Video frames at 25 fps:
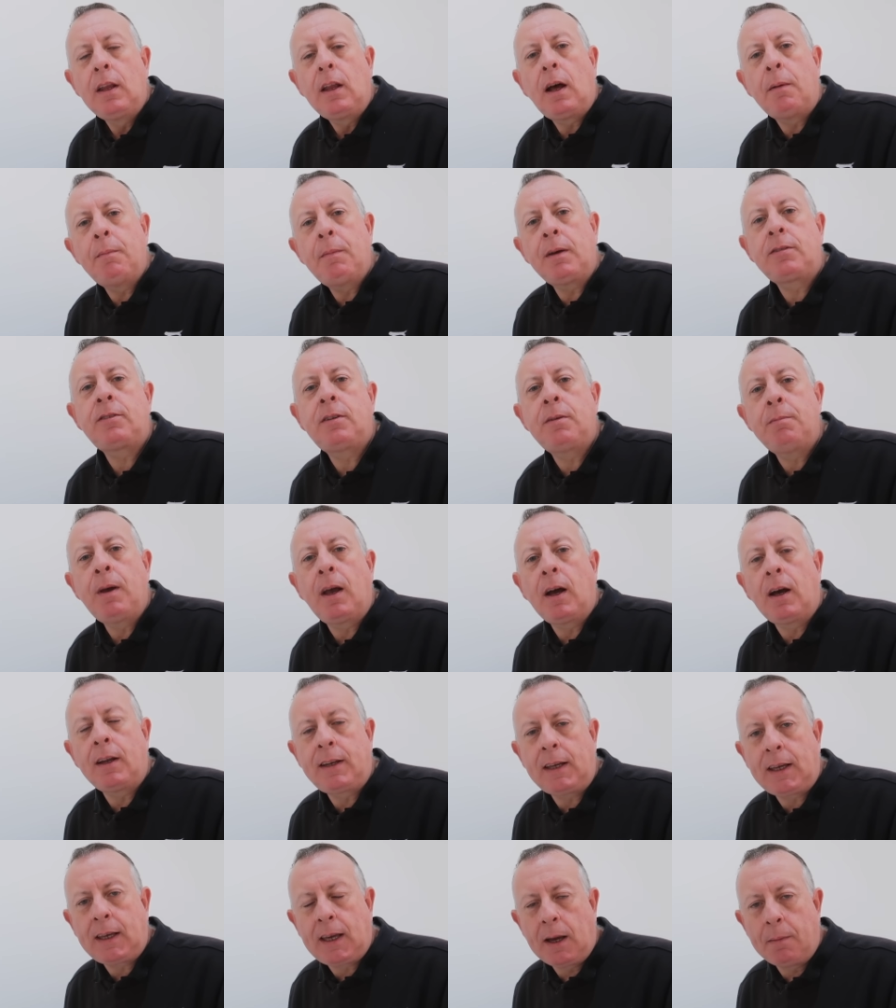I must admit,
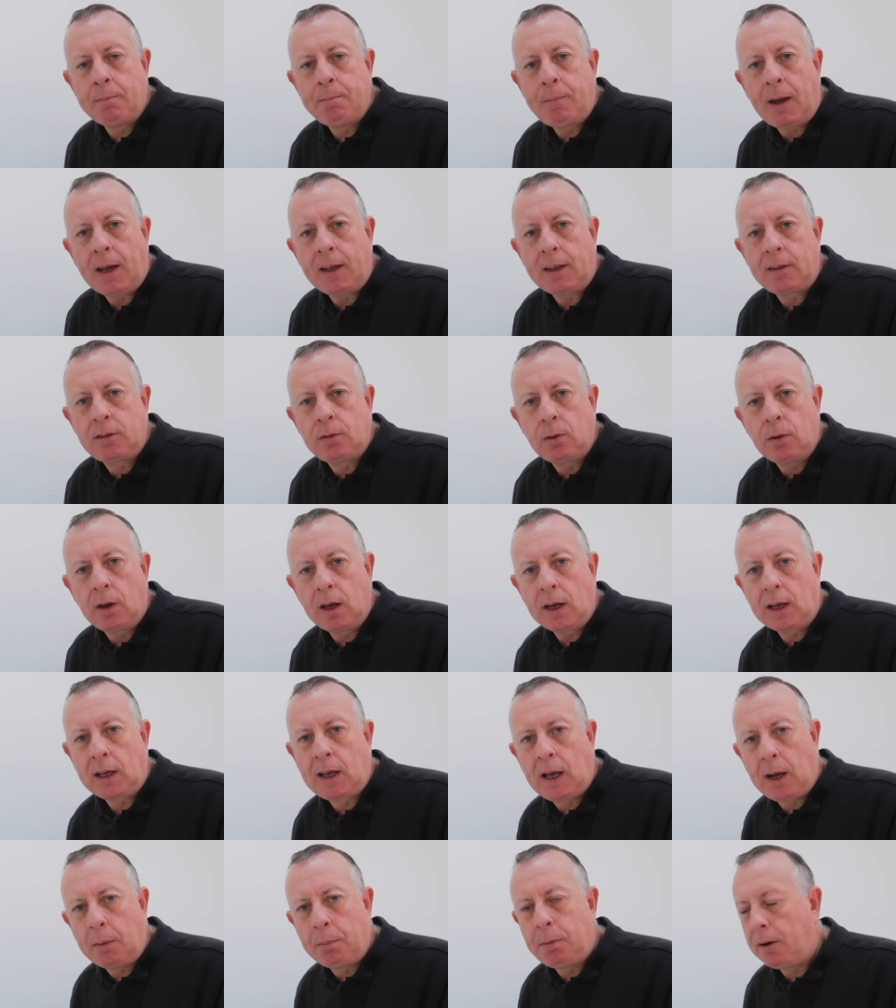I did come back to it a
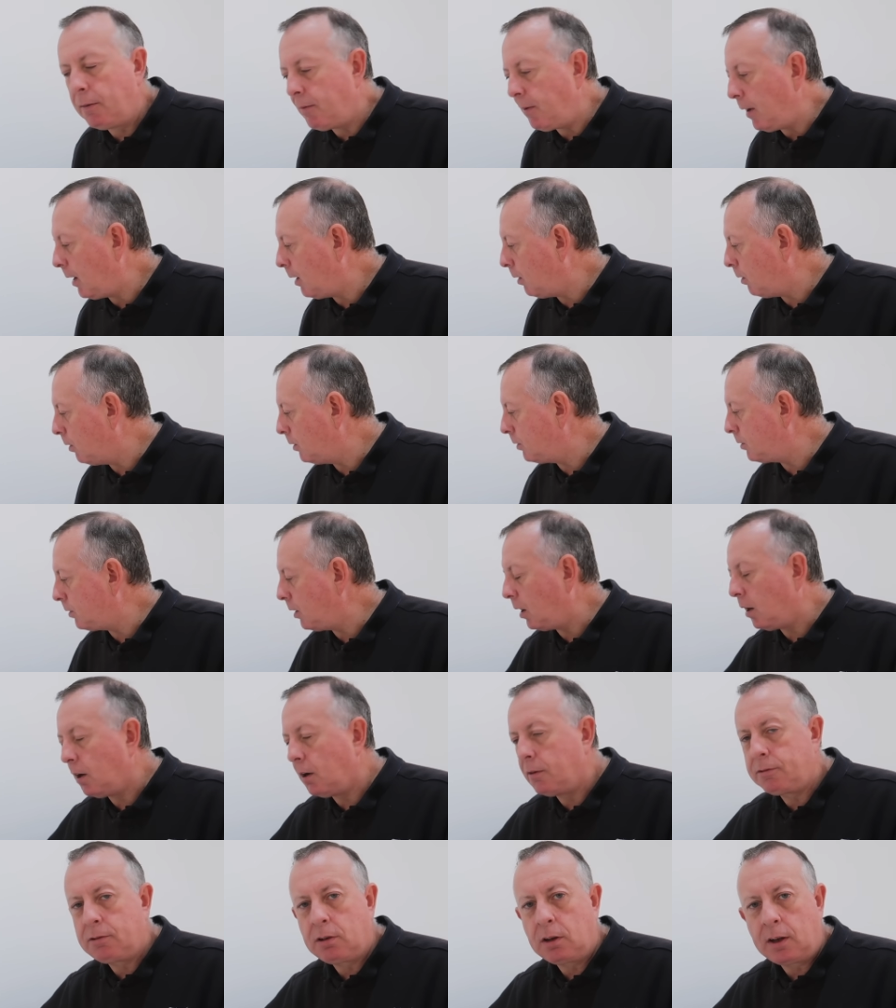couple of hours
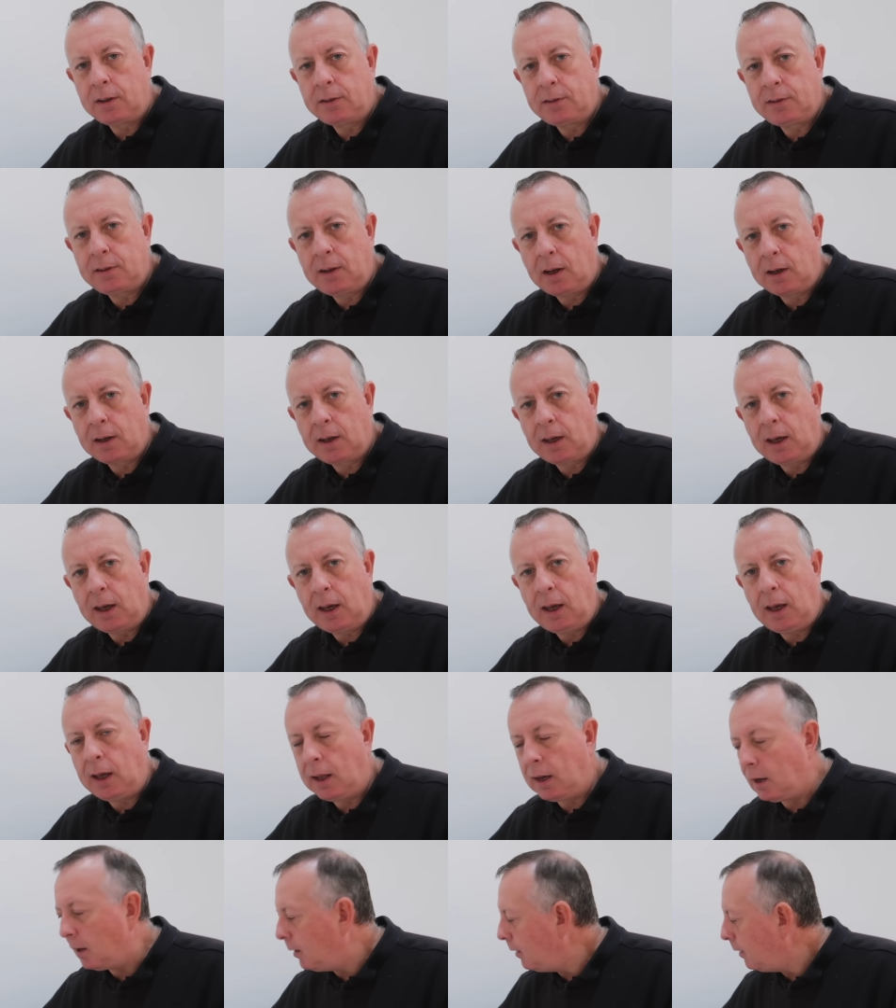after I stuck it
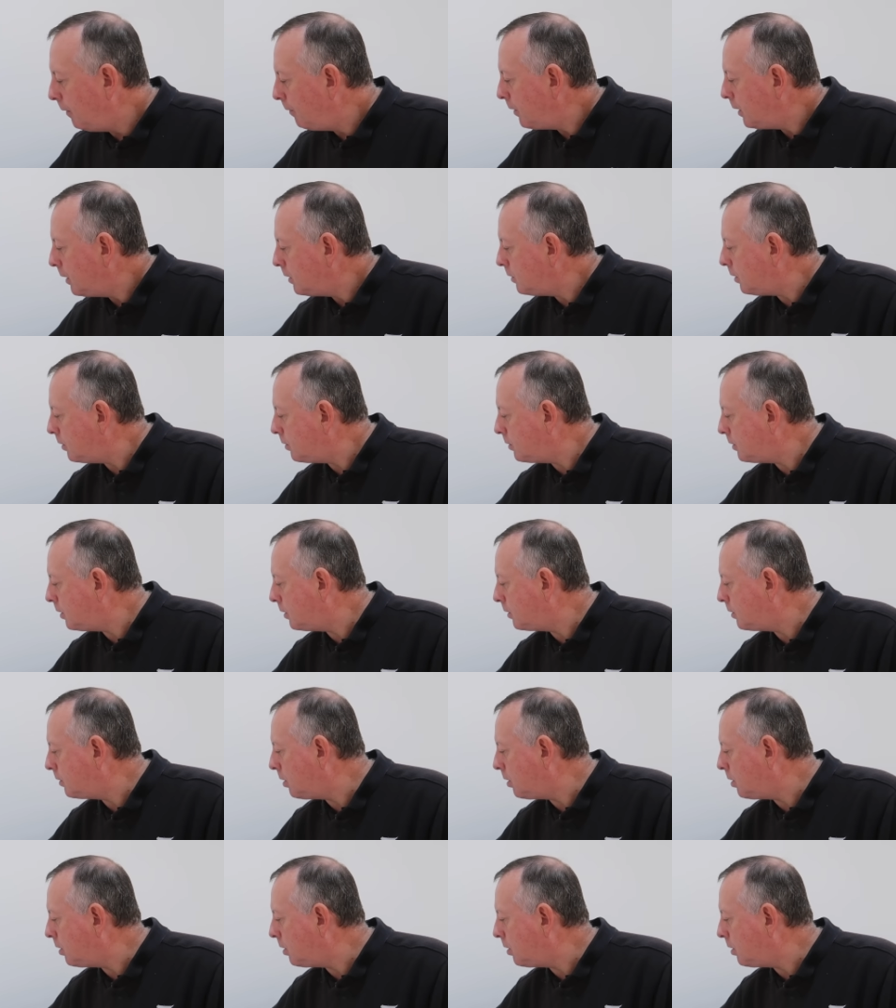in just to